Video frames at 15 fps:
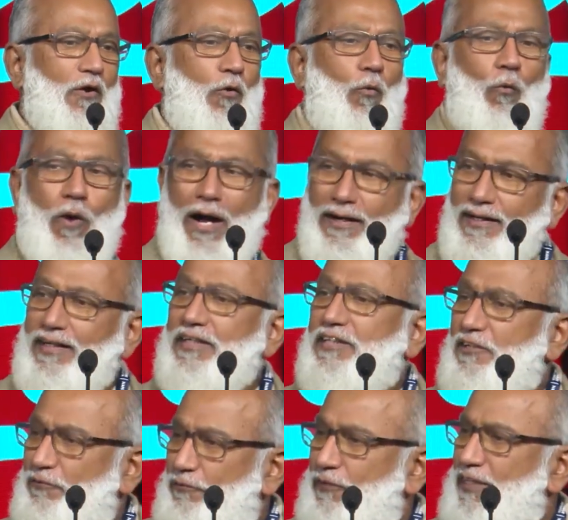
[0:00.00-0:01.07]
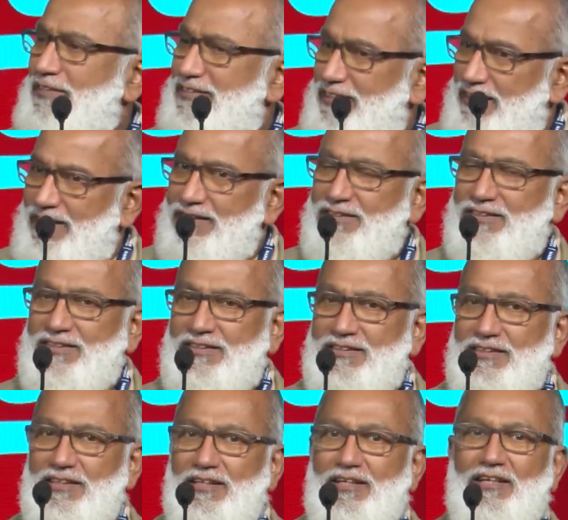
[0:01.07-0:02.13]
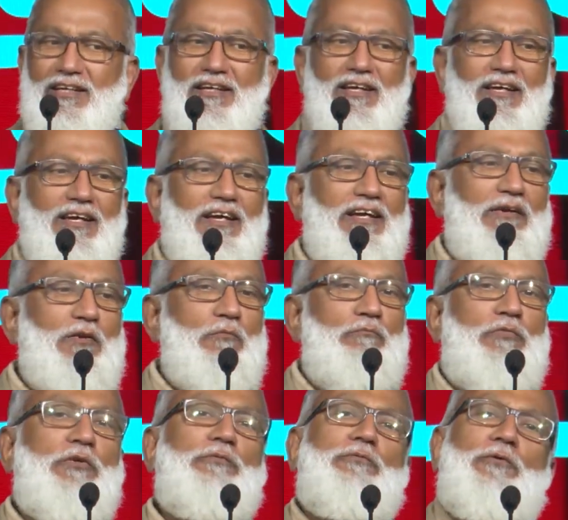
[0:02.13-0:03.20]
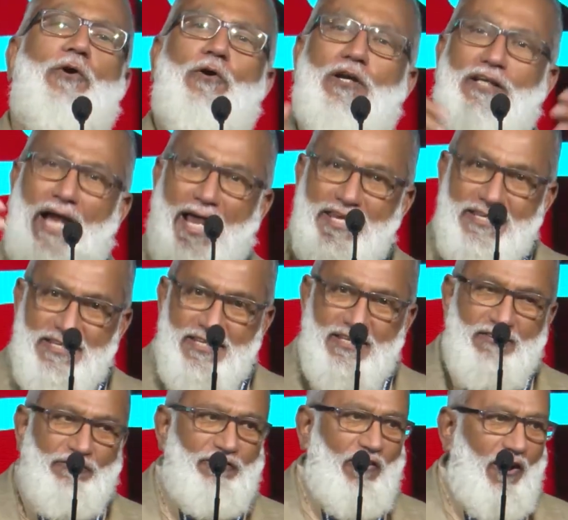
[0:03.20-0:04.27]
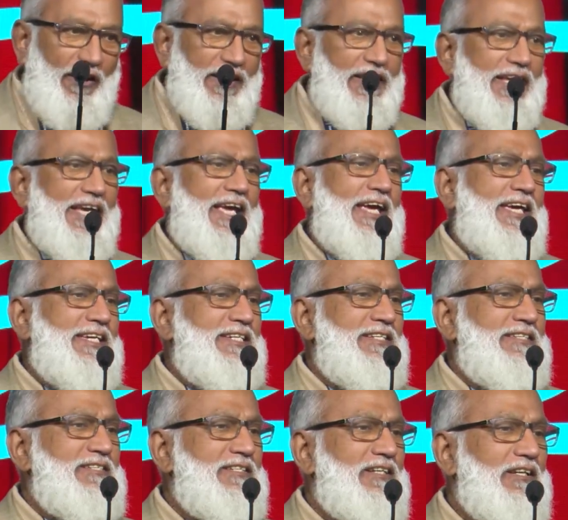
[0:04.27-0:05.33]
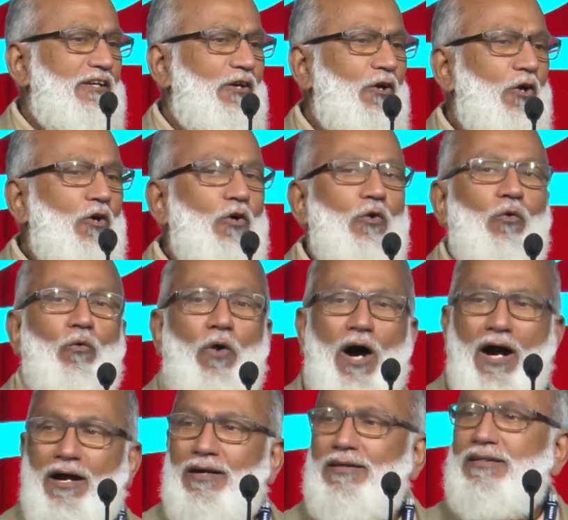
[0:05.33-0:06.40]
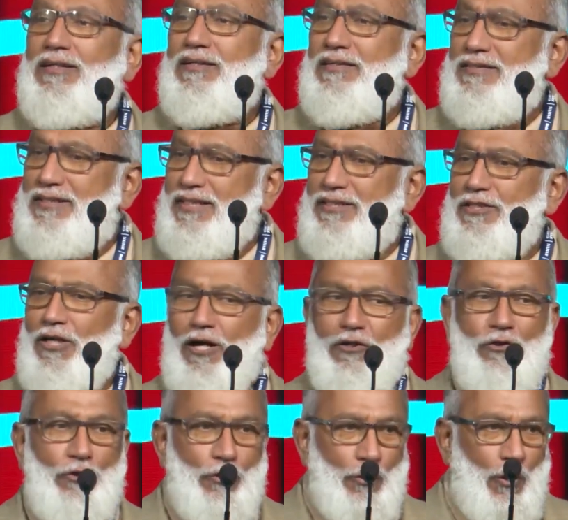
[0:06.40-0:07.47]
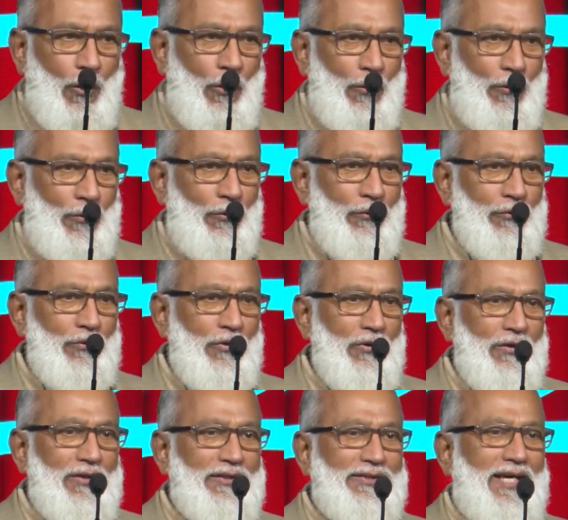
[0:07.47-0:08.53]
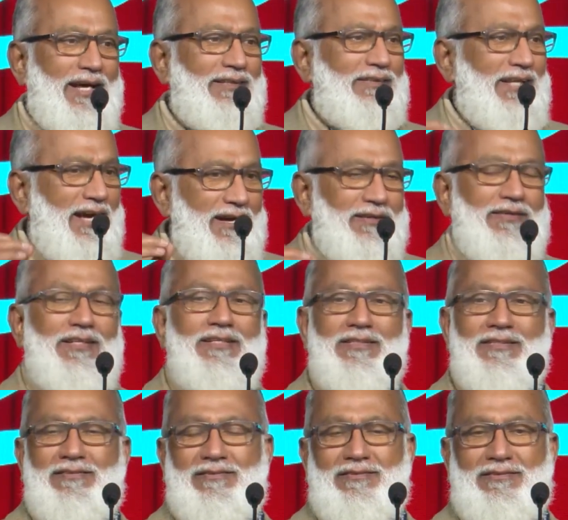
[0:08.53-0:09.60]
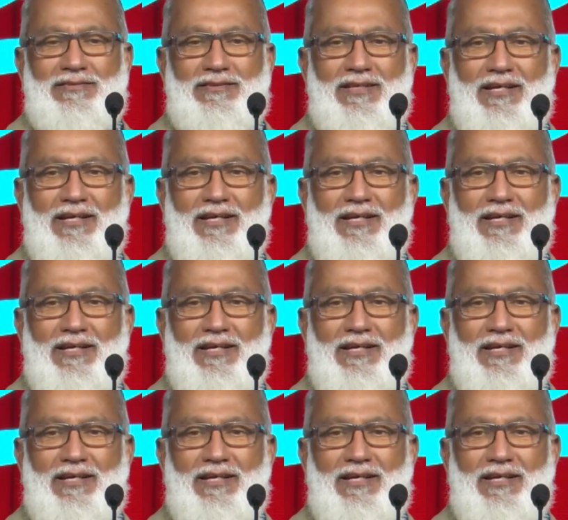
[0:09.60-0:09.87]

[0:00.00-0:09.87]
Only difference is, before 1948, world did not know that there is